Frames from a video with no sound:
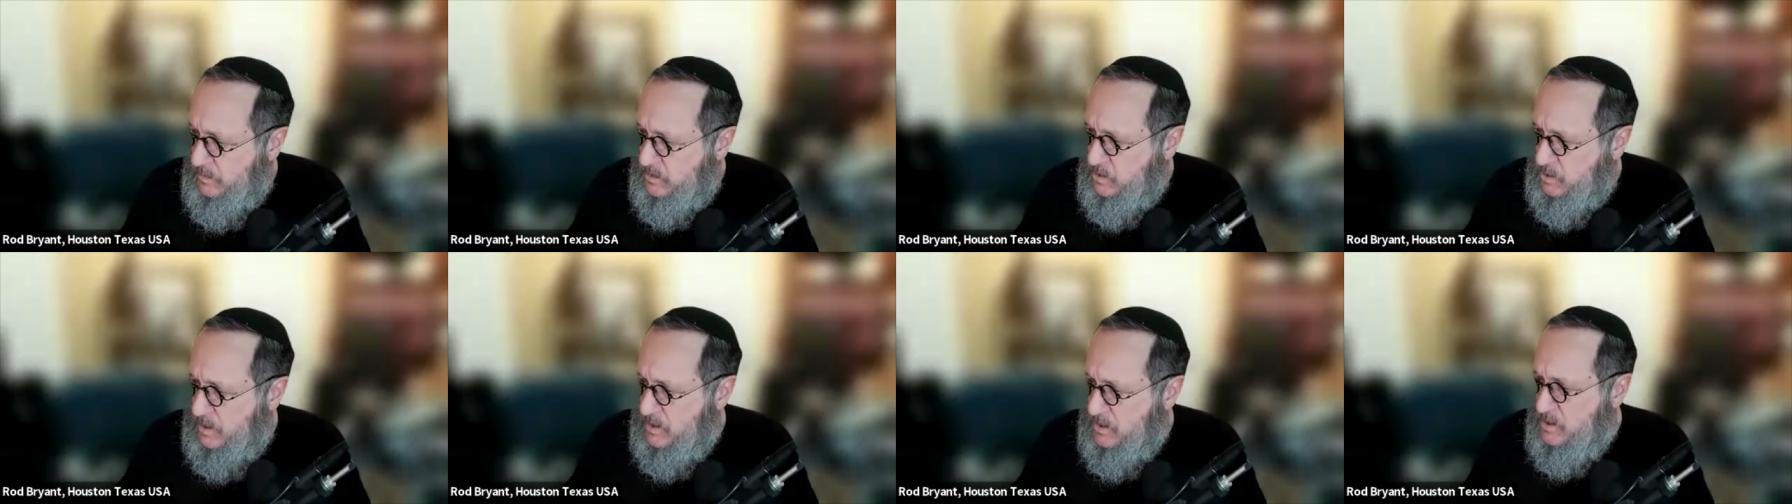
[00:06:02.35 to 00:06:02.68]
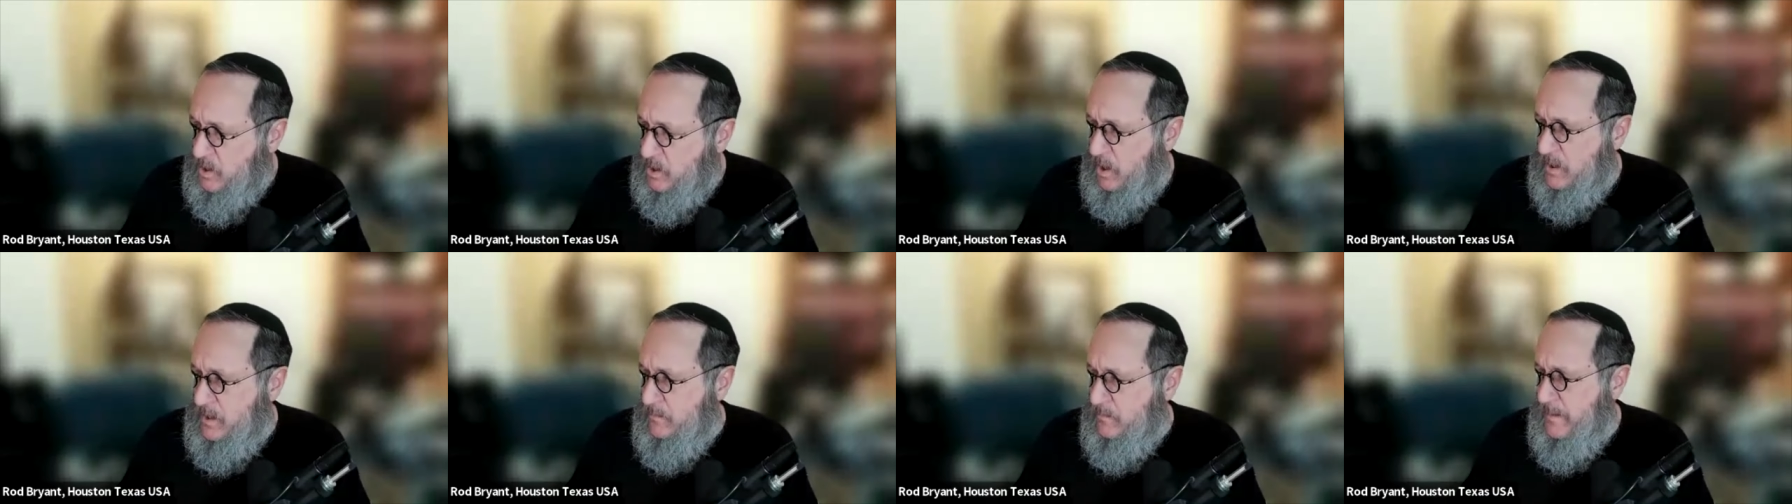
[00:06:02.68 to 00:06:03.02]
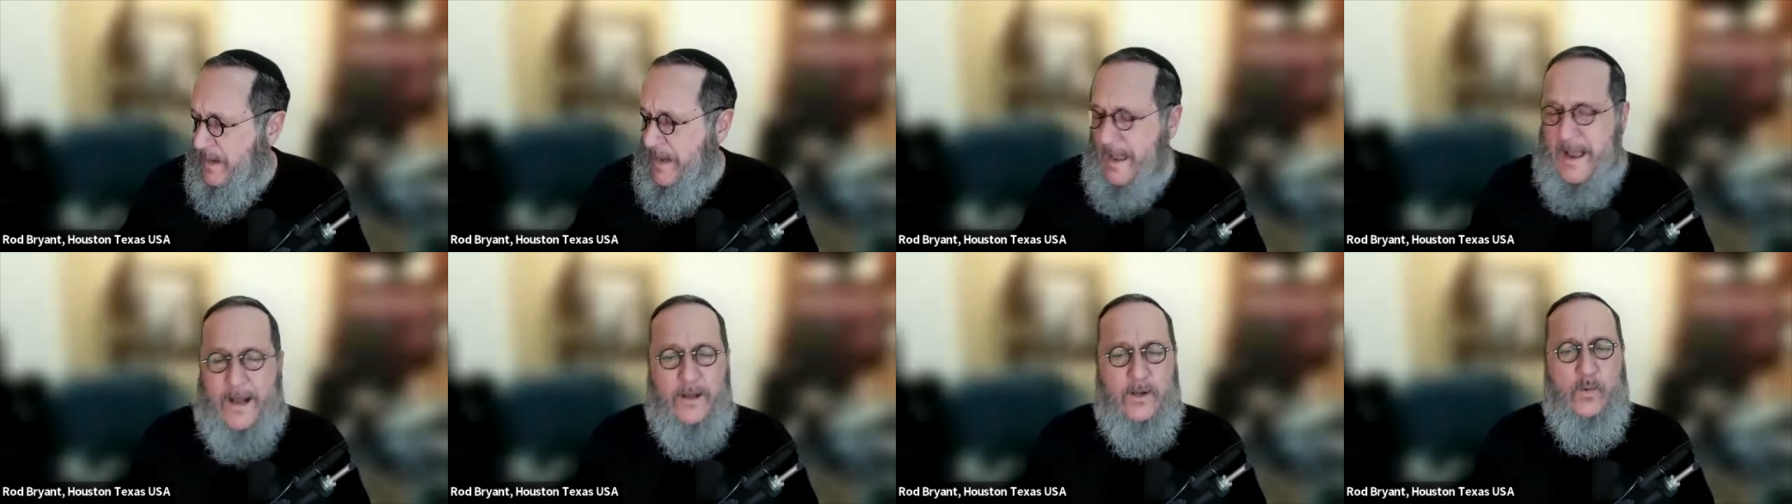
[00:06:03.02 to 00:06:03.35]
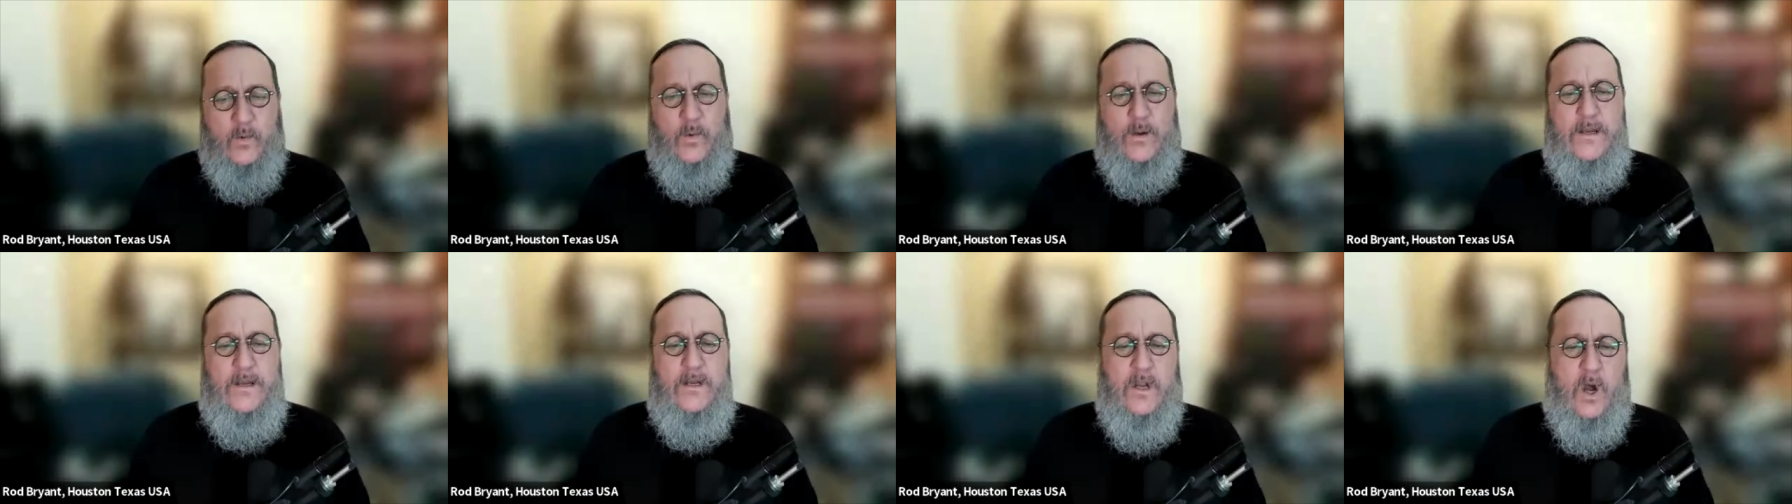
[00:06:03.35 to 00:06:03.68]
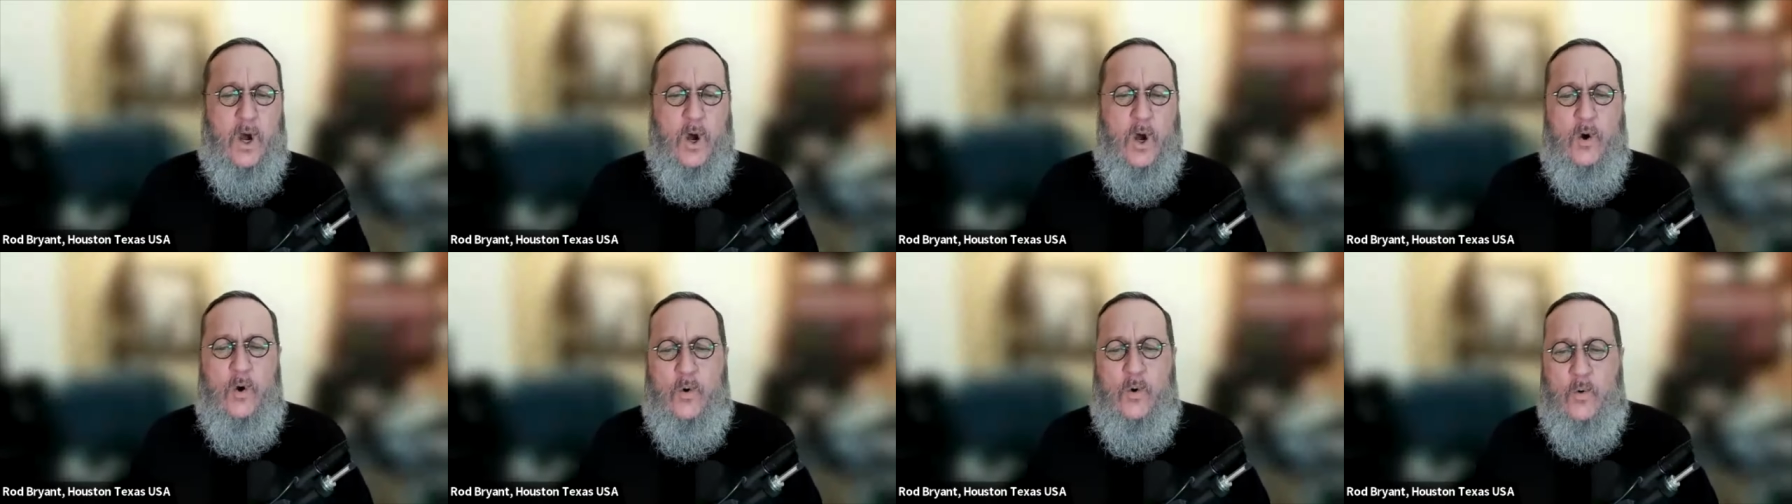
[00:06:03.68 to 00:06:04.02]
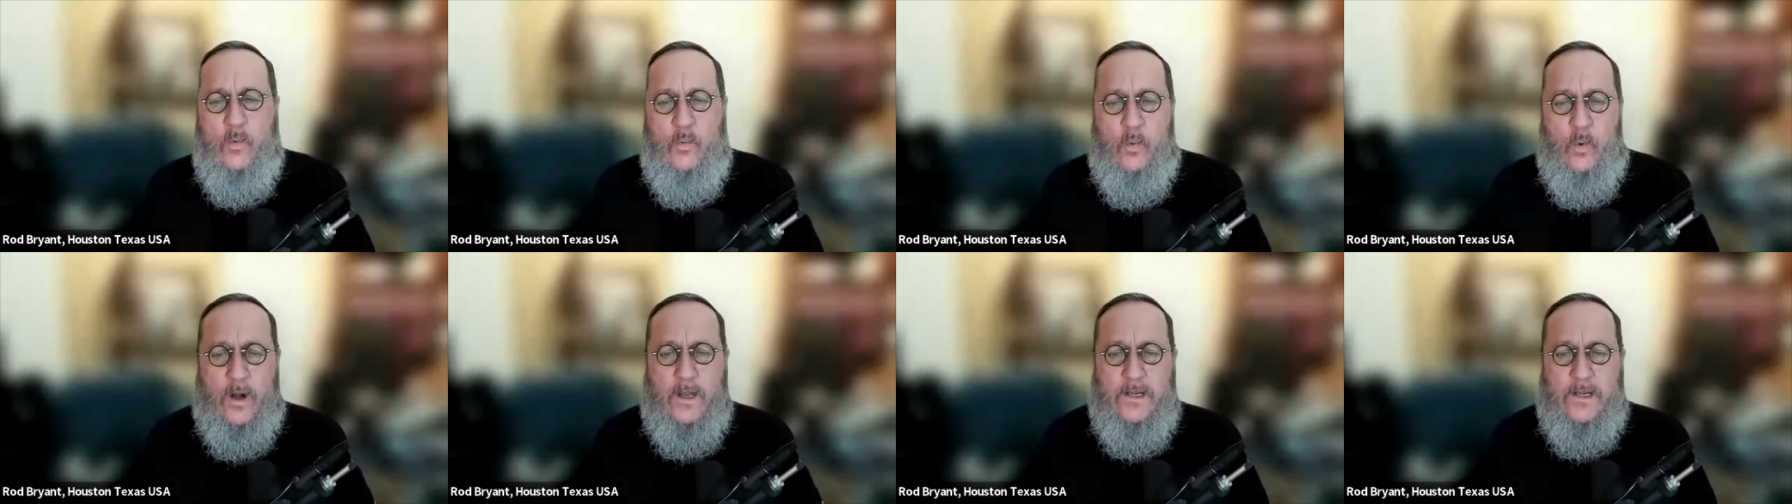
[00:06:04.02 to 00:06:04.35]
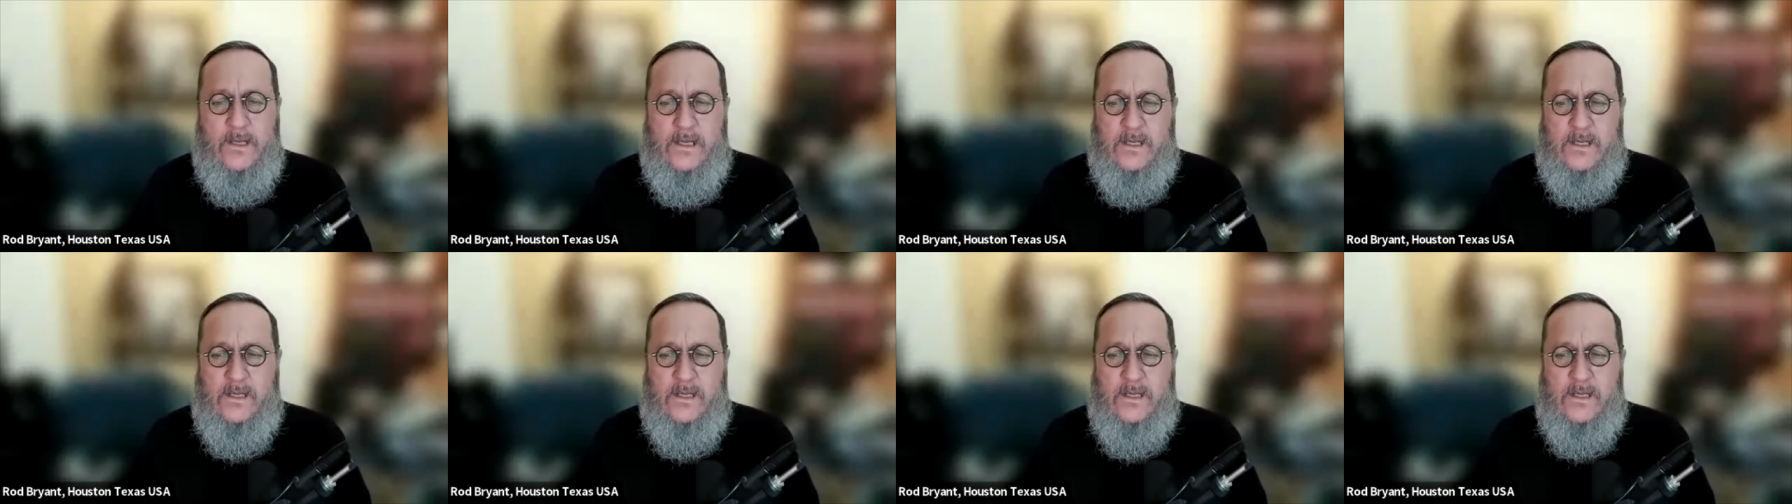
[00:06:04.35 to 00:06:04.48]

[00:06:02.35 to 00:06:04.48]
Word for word: started talking about how do we know what